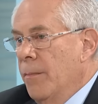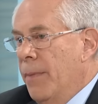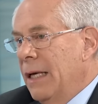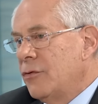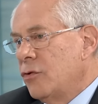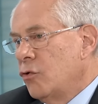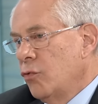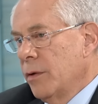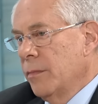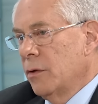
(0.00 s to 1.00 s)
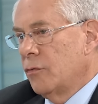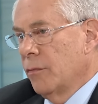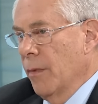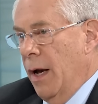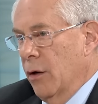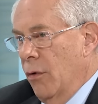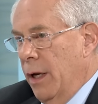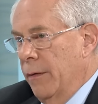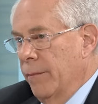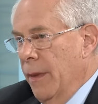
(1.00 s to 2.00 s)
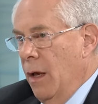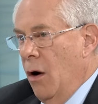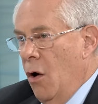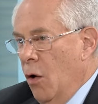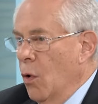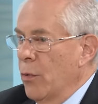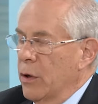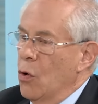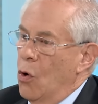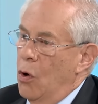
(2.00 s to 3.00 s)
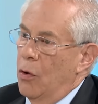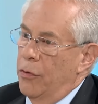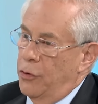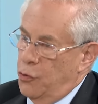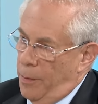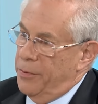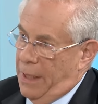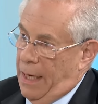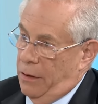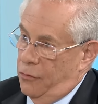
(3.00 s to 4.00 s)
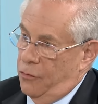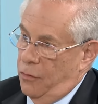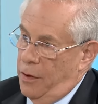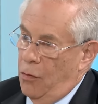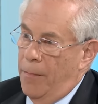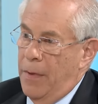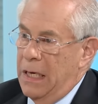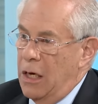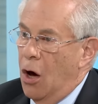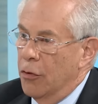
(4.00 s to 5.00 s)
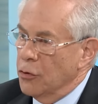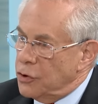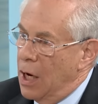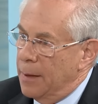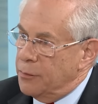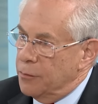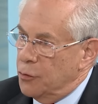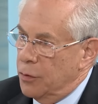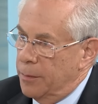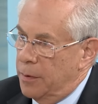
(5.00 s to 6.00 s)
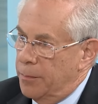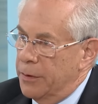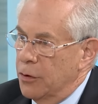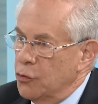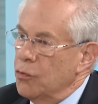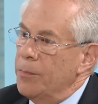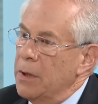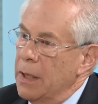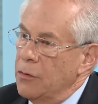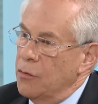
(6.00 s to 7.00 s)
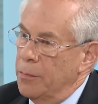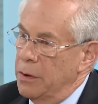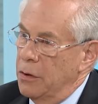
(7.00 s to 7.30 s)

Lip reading: The best treatments for migraine are what we call the triptans. There are many other types of treatment, but the triptans have been